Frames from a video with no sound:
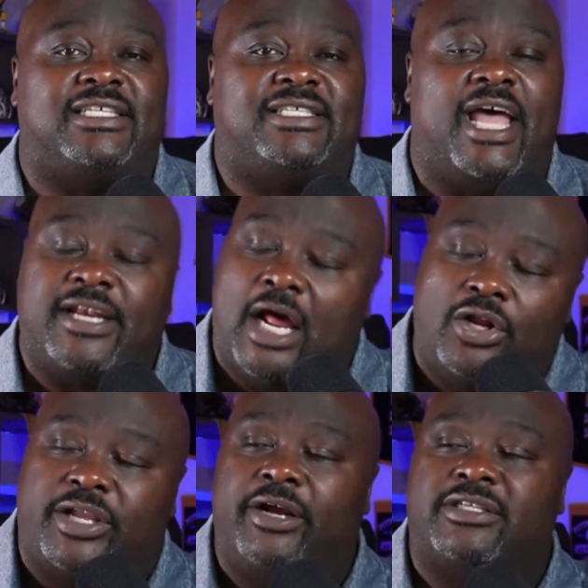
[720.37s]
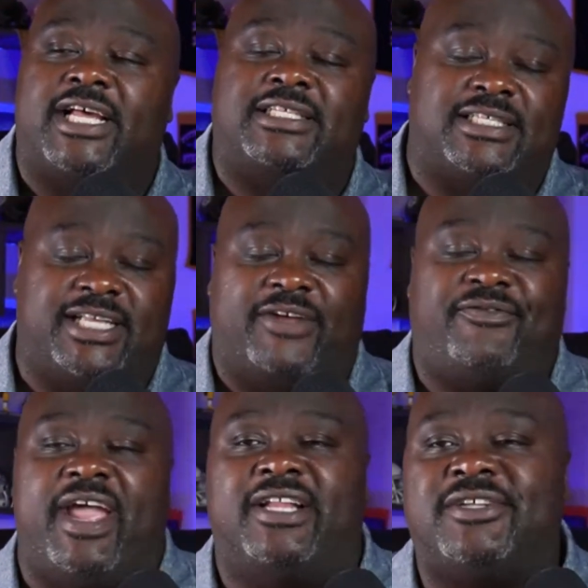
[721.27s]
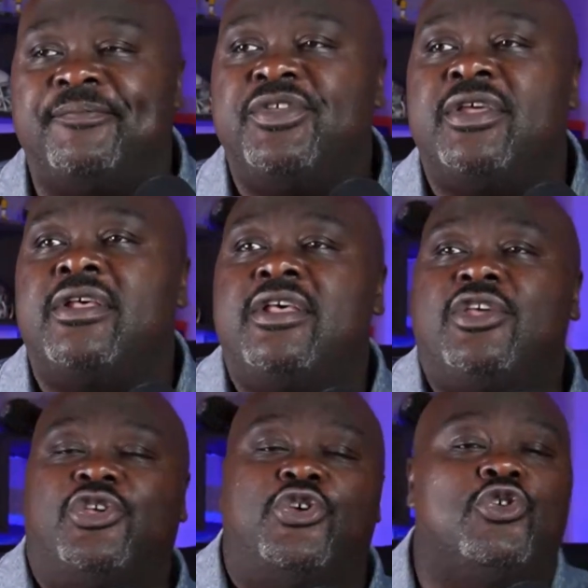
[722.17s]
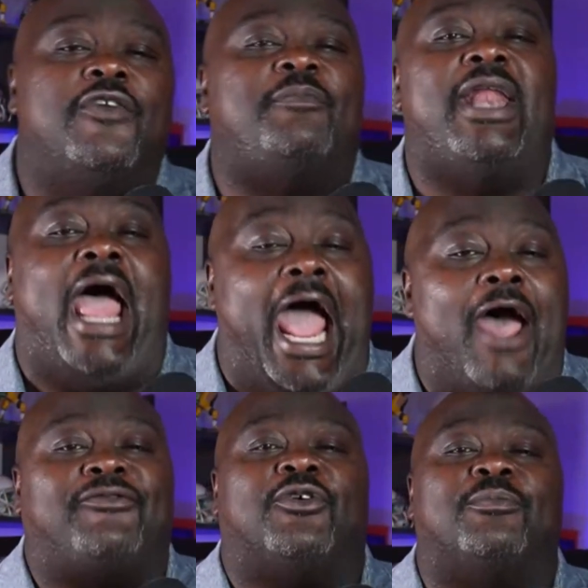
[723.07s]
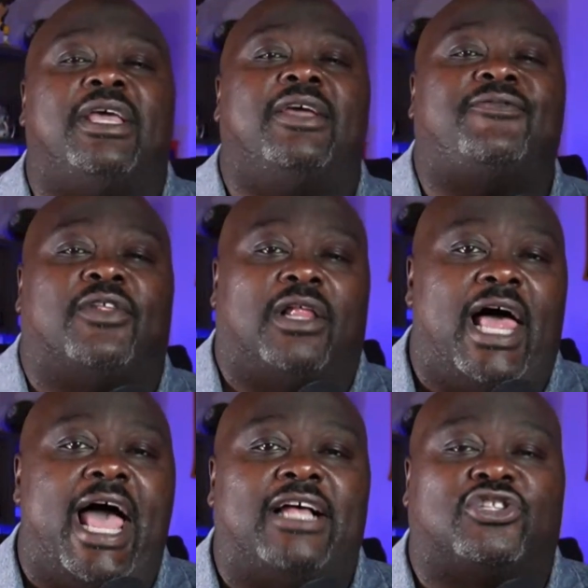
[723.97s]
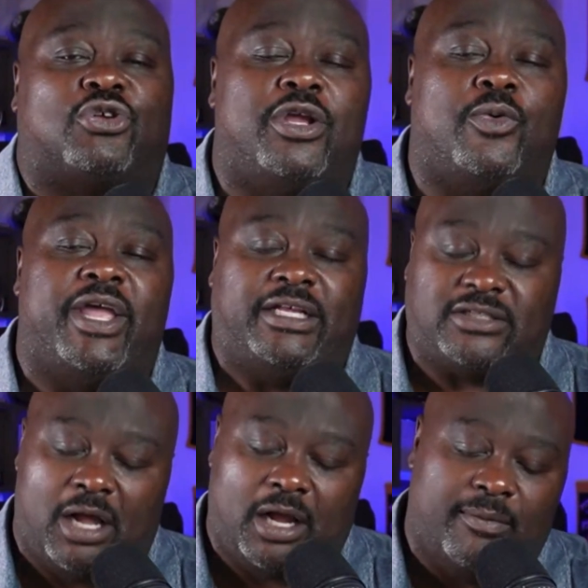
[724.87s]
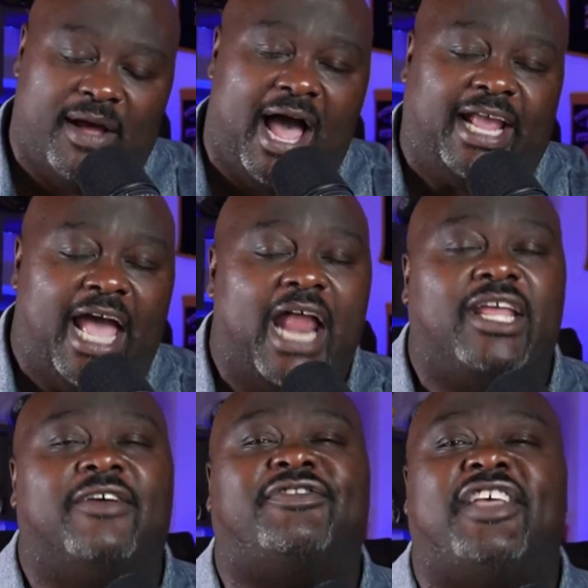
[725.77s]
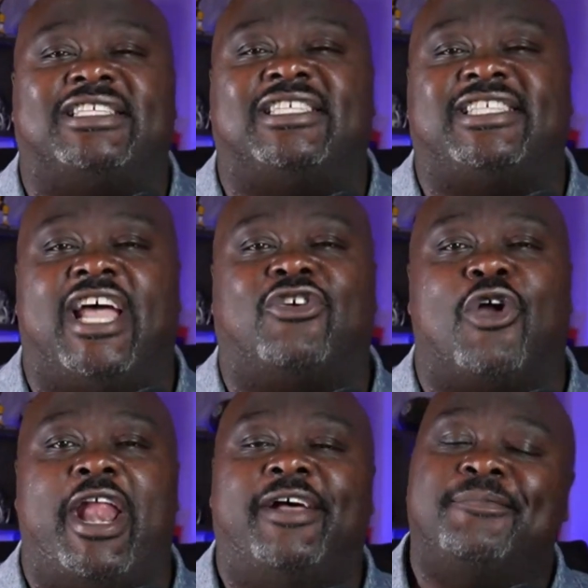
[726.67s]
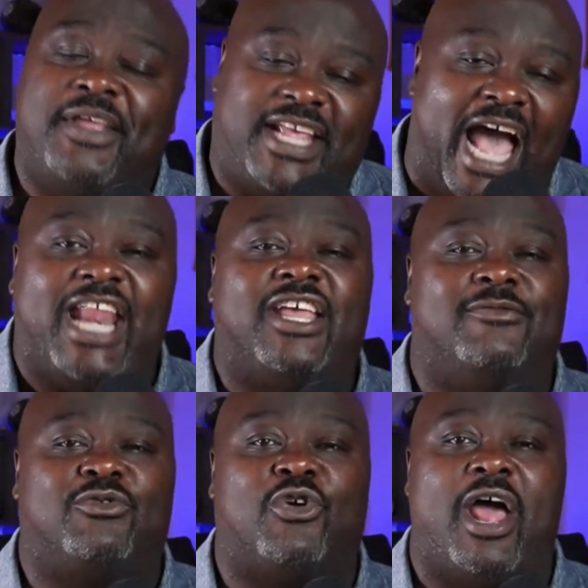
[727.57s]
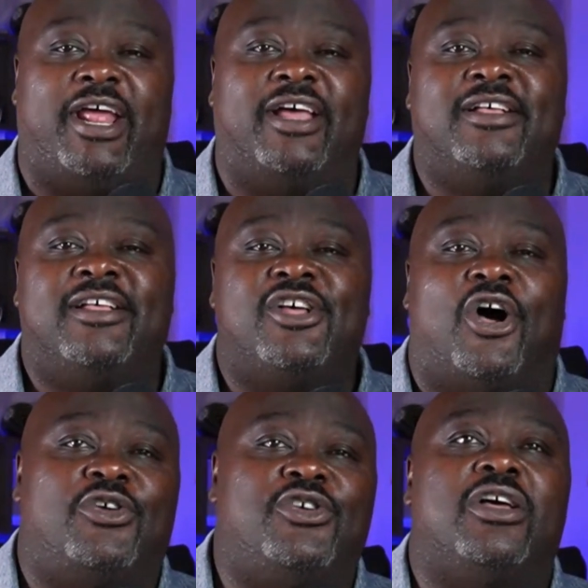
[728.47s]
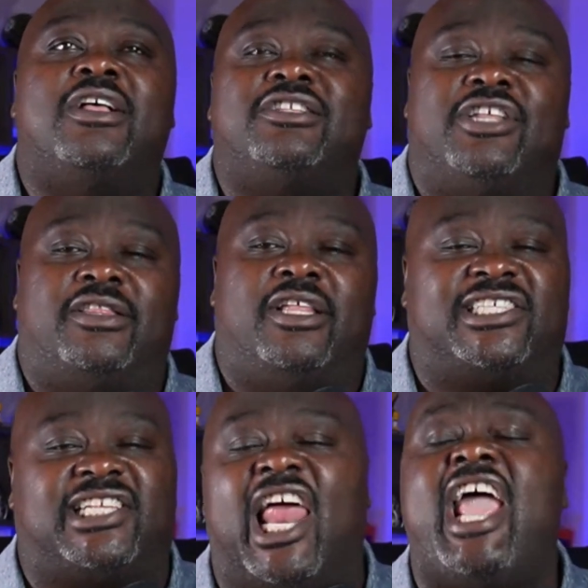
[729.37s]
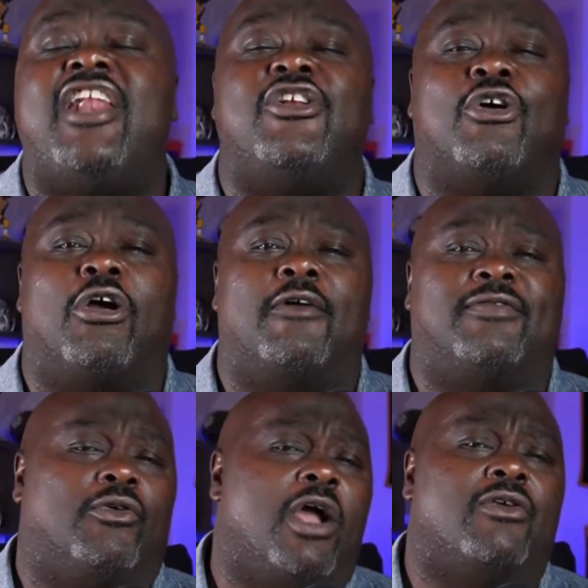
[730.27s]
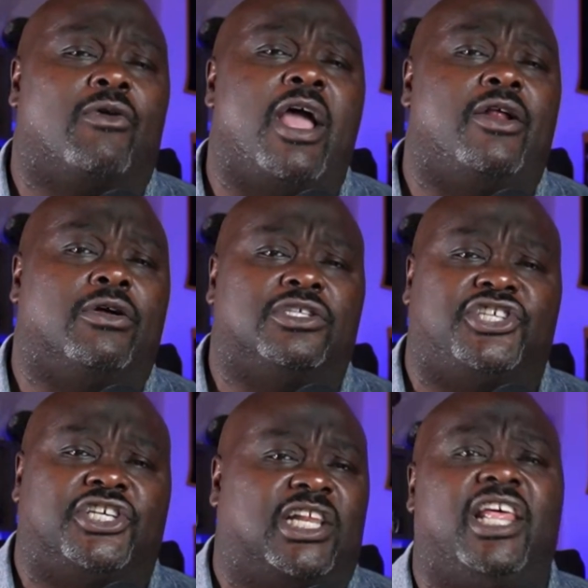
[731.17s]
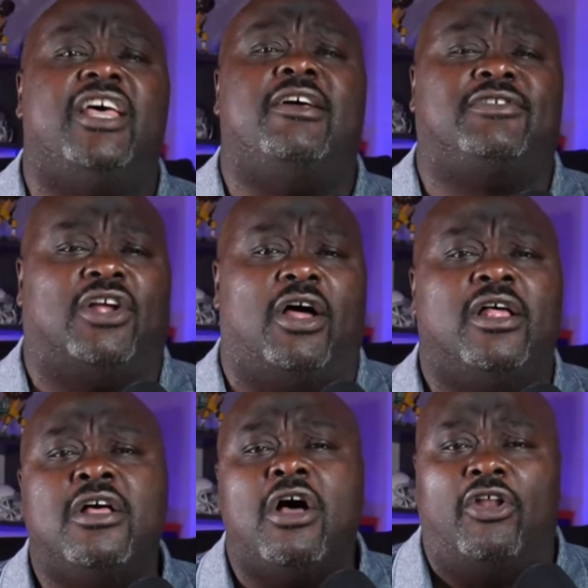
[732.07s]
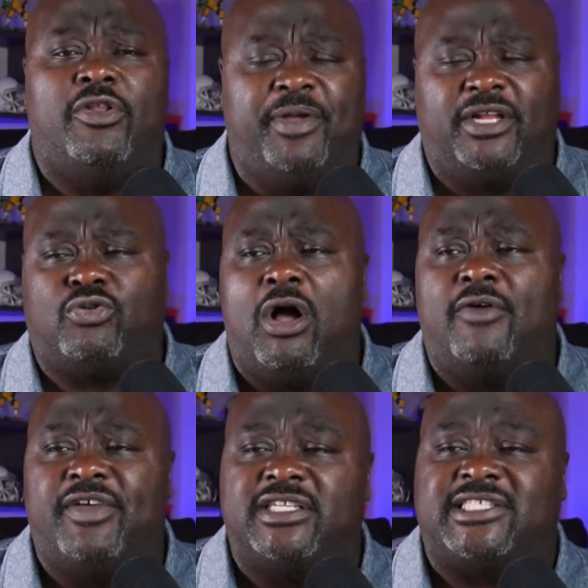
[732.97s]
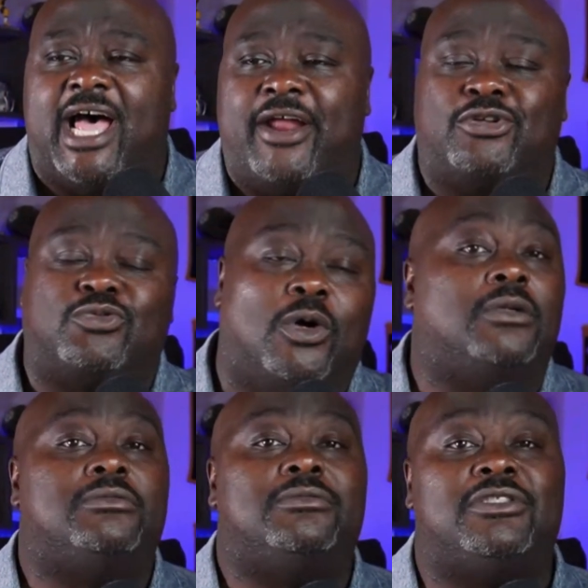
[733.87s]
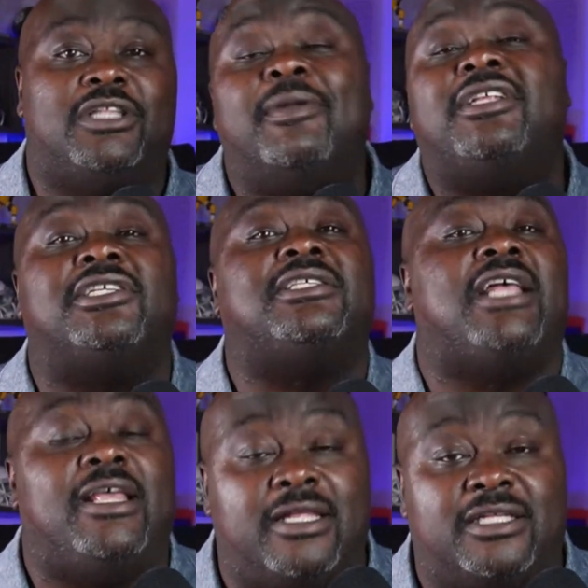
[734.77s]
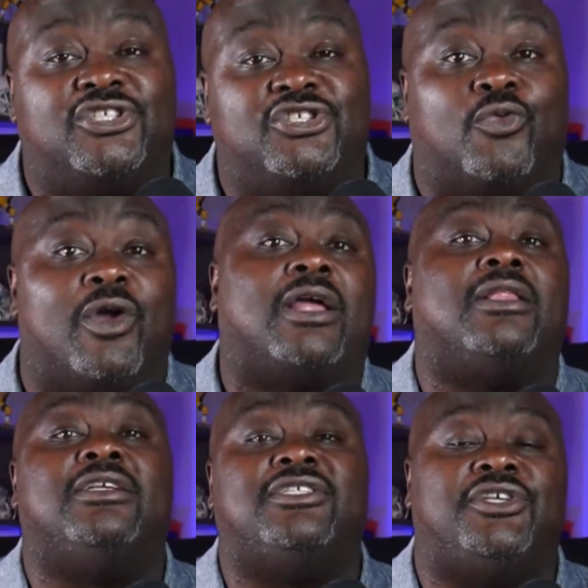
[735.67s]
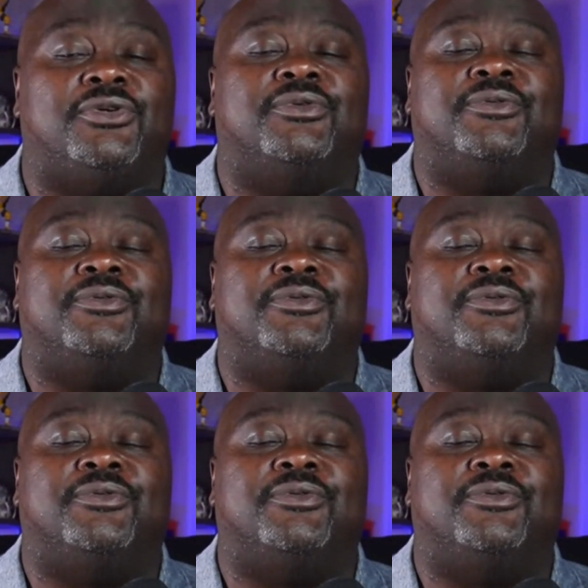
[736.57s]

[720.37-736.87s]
Tech. Now, look here, Texas Tech fans. You have been after me for the last 3 weeks talking about I got to give Texas Tech credit. Got to give them credit. Oh, the slander of the Red Raiders just lives on the Big 12 insiders. Well, let me just say this directly to you.